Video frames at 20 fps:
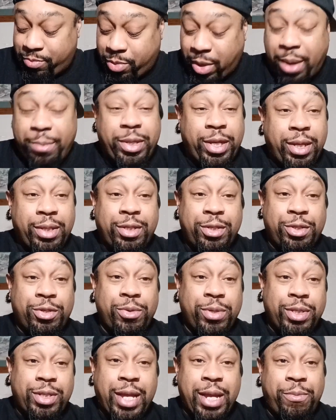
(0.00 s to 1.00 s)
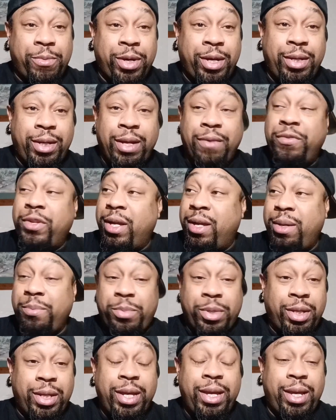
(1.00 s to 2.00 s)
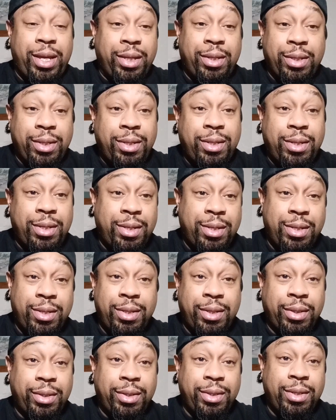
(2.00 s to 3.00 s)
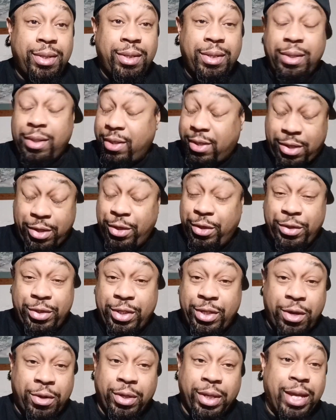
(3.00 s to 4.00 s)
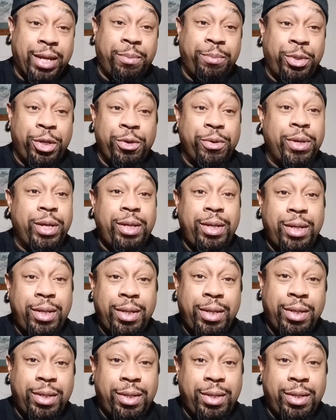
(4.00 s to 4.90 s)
probably gets into a state where he loves to hump your leg. Are you just going to let him do it?